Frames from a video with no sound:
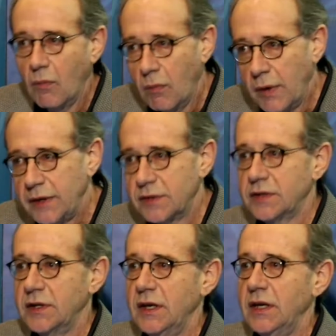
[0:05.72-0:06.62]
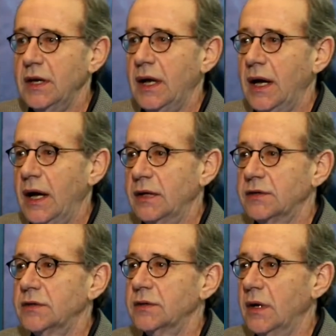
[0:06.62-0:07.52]
we see
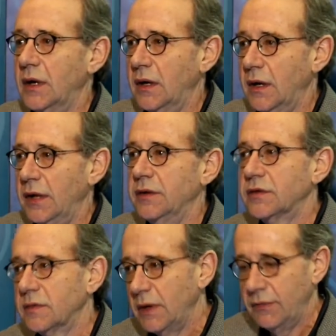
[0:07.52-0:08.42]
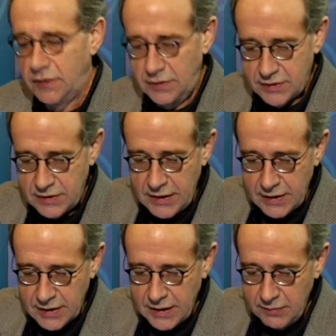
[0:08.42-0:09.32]
as, and there's some evidence,
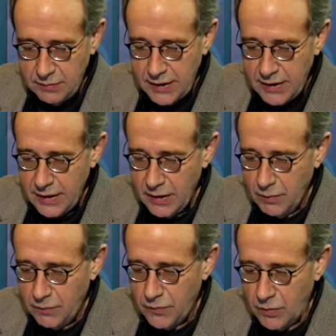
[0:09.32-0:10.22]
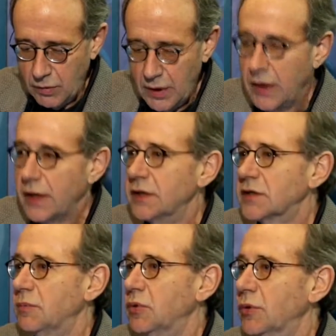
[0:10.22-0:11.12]
can be helpful in
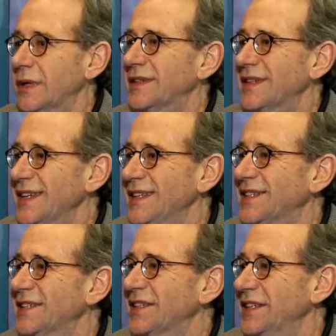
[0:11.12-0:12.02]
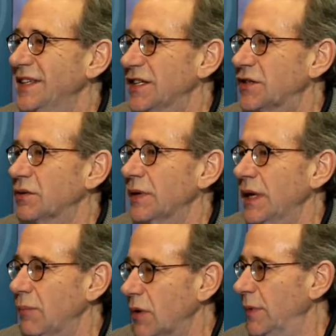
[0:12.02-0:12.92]
supporting teachers' initial
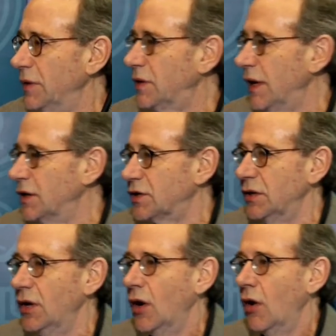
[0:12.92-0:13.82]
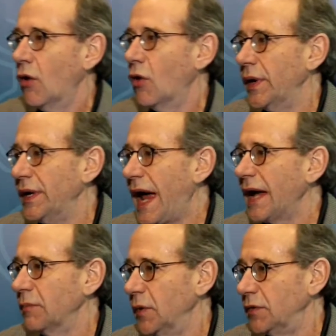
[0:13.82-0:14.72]
implementation or
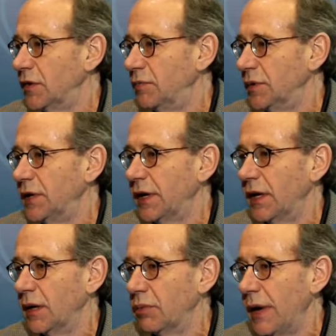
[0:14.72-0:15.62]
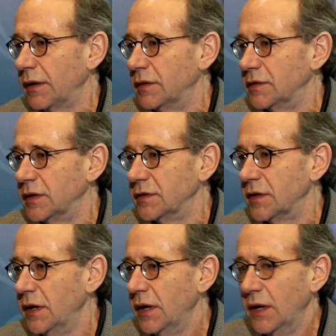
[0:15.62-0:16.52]
enactment of particular
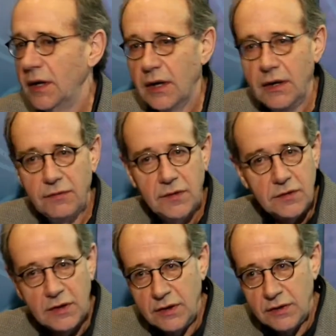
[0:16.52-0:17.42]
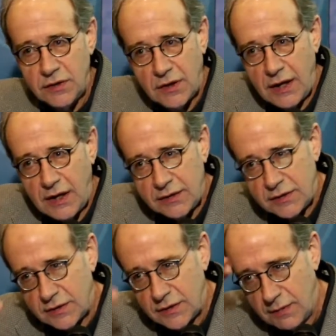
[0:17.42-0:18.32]
practices. If the teacher has
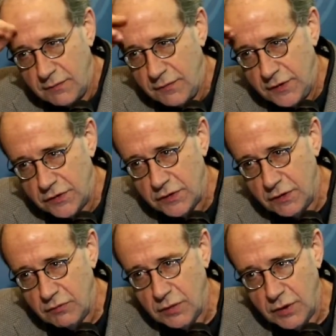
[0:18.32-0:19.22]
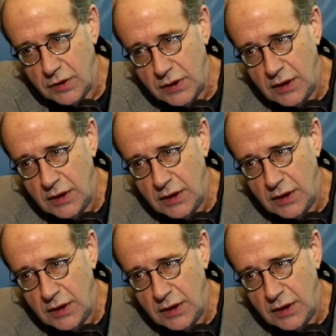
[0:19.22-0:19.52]
some vision of what a